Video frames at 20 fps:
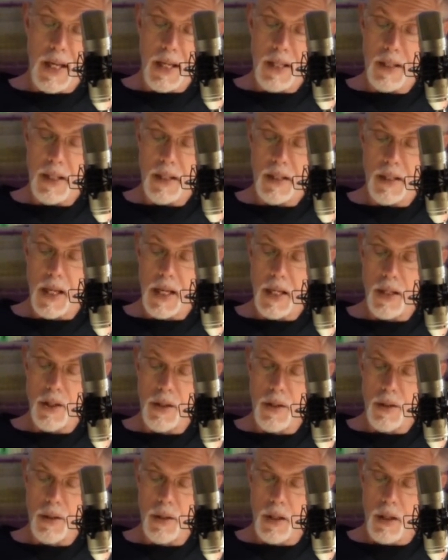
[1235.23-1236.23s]
easy
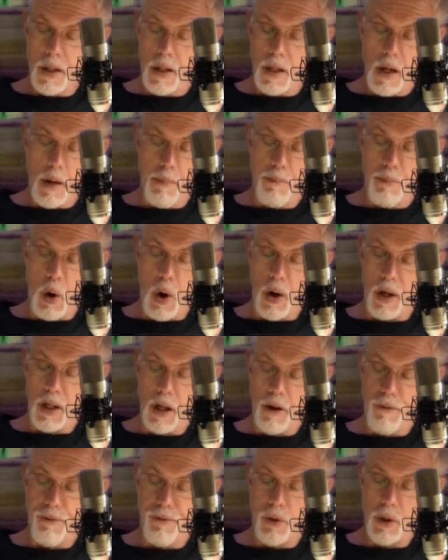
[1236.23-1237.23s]
stages, and
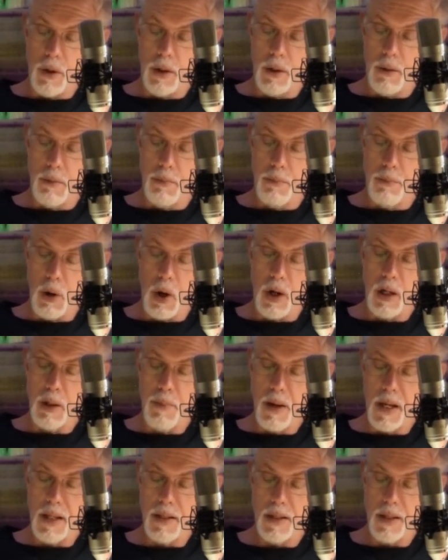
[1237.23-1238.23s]
partly on foot, partly
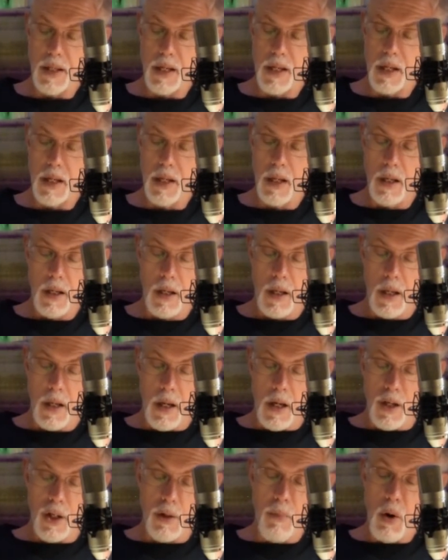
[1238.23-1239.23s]
by sea,
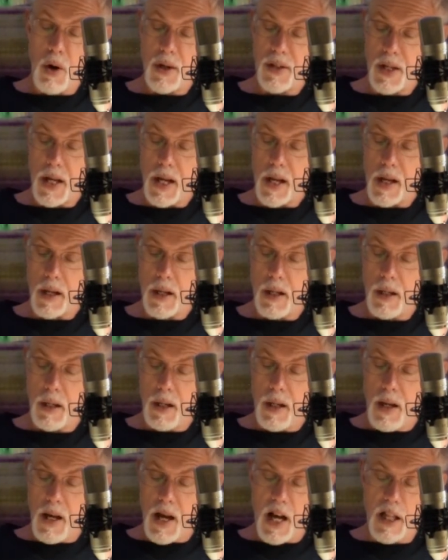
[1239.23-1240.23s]
to Marseille,
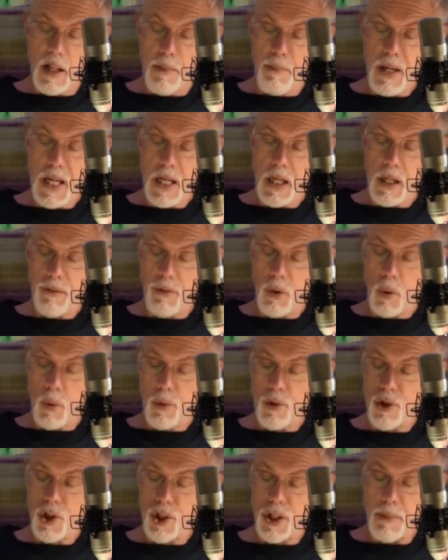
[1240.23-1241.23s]
and the meeting of
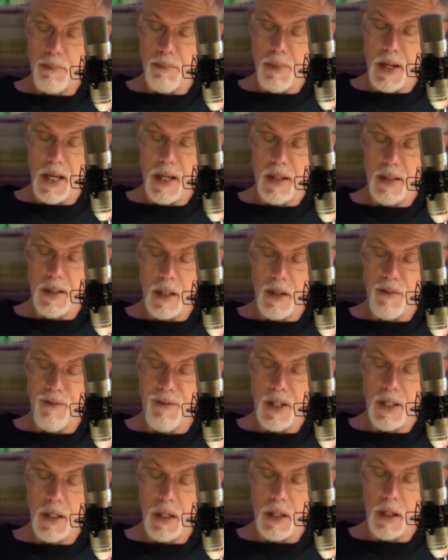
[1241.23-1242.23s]
old shipmates, and the
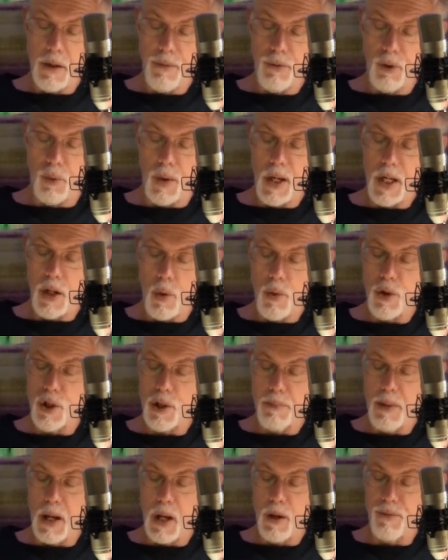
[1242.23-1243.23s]
visiting of great
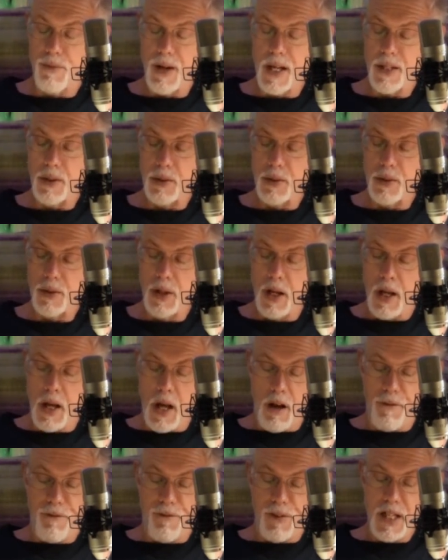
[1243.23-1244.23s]
ocean-bound vessels,
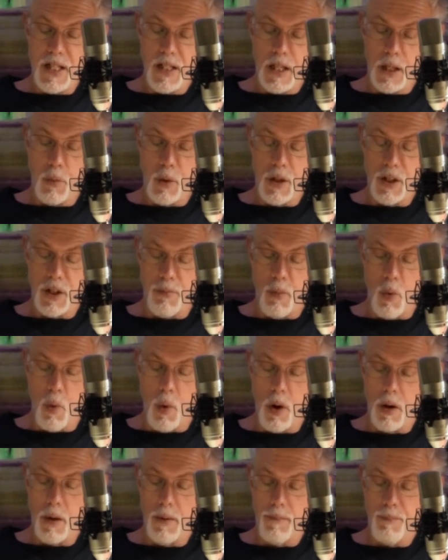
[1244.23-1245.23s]
and feasting once
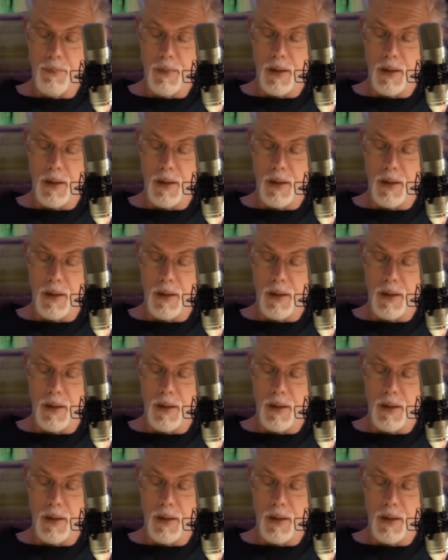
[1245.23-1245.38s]
more.